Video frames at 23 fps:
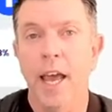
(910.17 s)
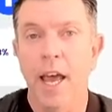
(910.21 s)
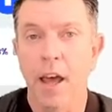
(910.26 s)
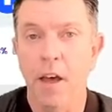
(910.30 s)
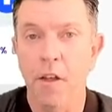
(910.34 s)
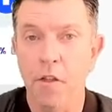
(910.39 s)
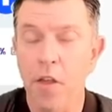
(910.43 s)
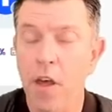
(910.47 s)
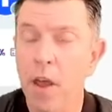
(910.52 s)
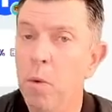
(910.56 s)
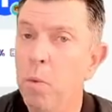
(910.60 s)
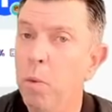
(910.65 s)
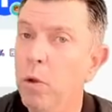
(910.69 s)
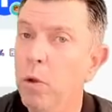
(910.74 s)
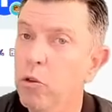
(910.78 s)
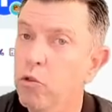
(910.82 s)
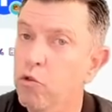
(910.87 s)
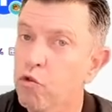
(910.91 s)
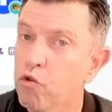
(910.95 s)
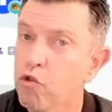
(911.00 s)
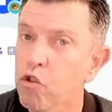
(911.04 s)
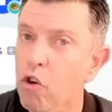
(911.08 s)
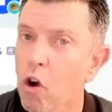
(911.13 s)
and they
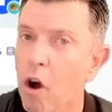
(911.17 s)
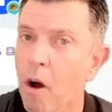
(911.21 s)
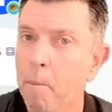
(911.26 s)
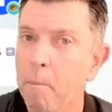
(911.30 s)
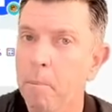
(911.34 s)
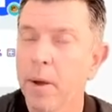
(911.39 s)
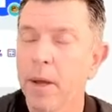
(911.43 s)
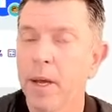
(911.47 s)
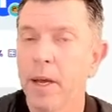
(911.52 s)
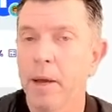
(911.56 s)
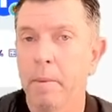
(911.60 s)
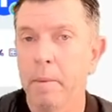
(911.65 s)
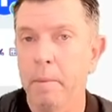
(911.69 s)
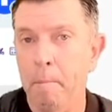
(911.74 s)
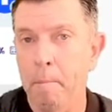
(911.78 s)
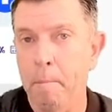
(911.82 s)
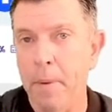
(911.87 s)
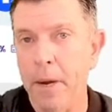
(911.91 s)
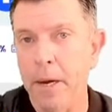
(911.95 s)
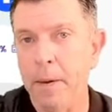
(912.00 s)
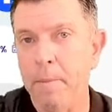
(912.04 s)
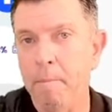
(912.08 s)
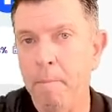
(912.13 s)
will drop
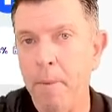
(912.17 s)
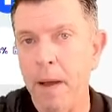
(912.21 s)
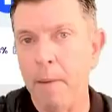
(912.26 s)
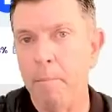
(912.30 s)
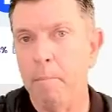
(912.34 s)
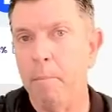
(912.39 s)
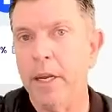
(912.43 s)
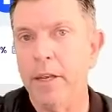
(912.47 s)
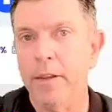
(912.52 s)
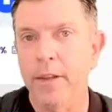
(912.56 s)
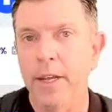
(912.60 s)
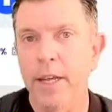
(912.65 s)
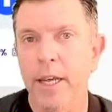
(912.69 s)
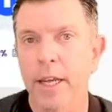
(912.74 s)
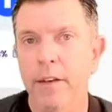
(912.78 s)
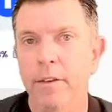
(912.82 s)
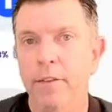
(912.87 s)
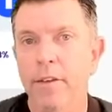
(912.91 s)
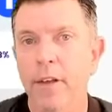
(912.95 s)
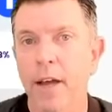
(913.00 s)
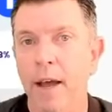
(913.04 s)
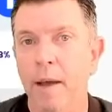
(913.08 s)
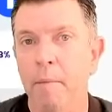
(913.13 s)
bit by bit
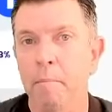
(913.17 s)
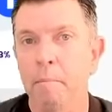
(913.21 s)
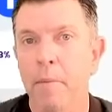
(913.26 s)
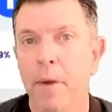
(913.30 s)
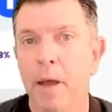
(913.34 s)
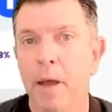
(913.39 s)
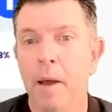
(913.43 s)
in time.